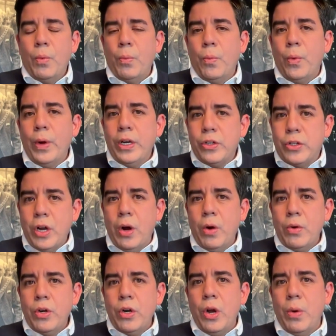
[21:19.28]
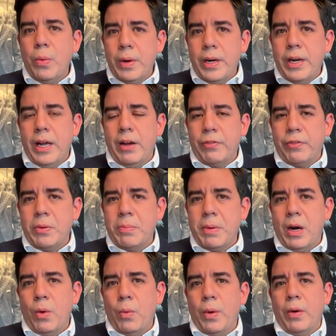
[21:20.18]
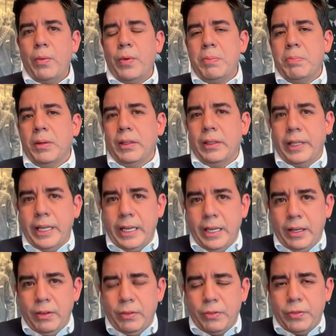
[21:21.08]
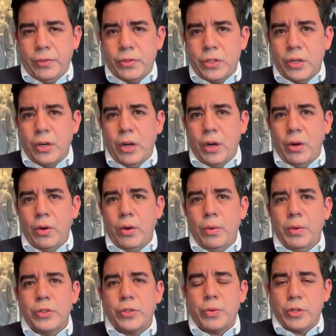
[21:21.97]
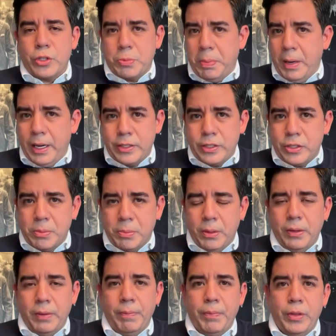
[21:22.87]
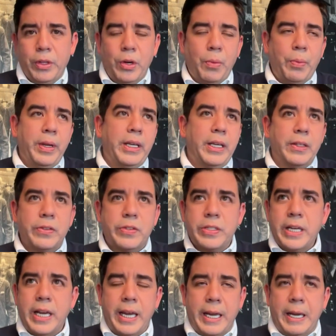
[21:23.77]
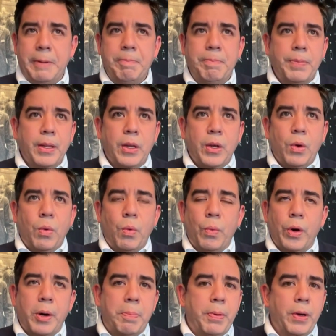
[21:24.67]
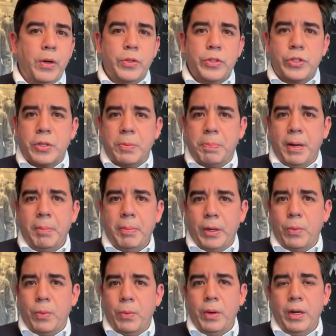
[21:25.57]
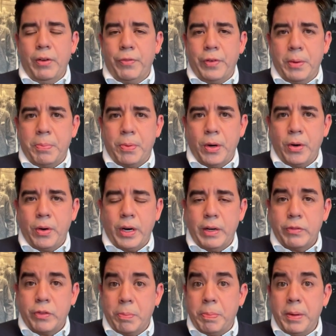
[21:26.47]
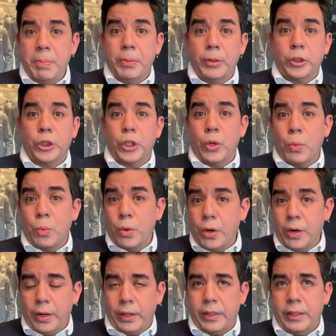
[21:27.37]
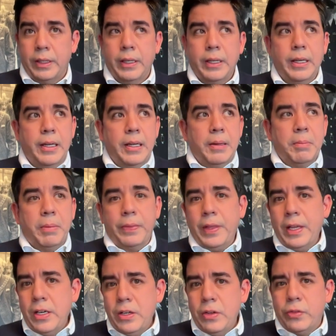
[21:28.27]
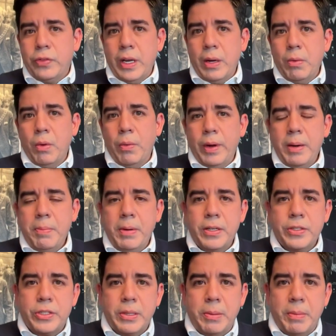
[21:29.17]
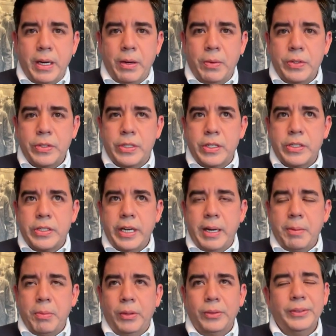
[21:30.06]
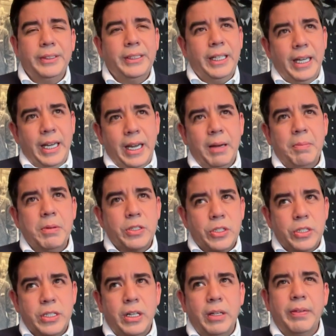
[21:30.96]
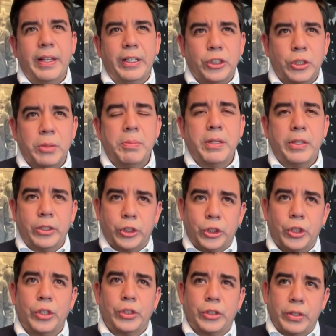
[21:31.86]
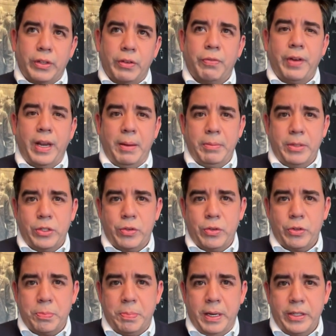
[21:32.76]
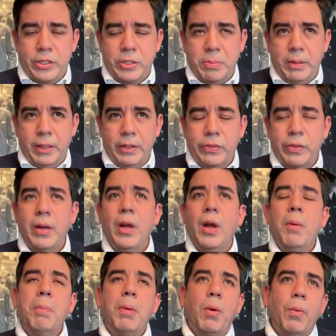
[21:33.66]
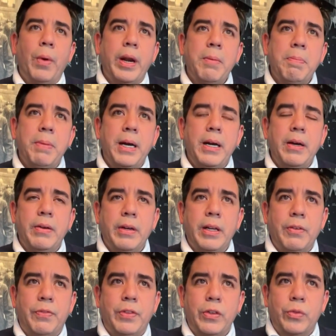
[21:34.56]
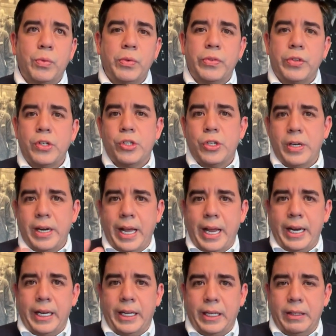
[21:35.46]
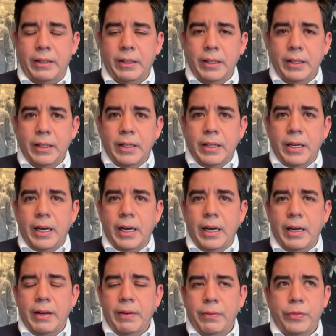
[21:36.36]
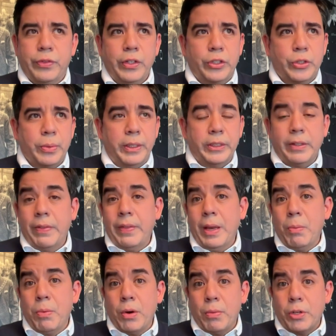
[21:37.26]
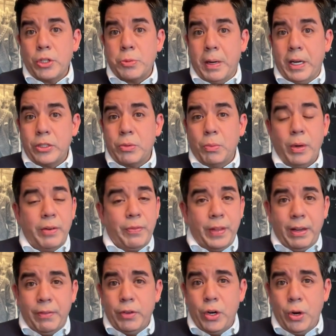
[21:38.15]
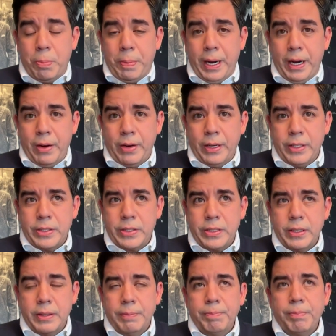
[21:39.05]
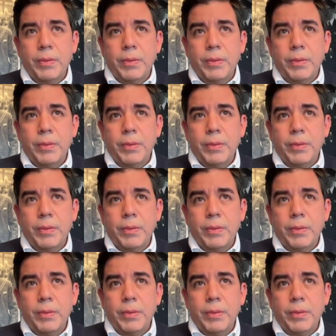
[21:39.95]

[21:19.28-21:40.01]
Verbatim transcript: We don't know enough about what we believe to know who is responsible. You know, we can say, we're opposed to public welfare programs that people should work. But then you say, well, what about somebody who is disabled? Yeah, but still, that should be the church or the family's responsibility. You say, but what about if this was a genetic mm-hmm. uh, situation? They weren't responsible. What if they have no parents?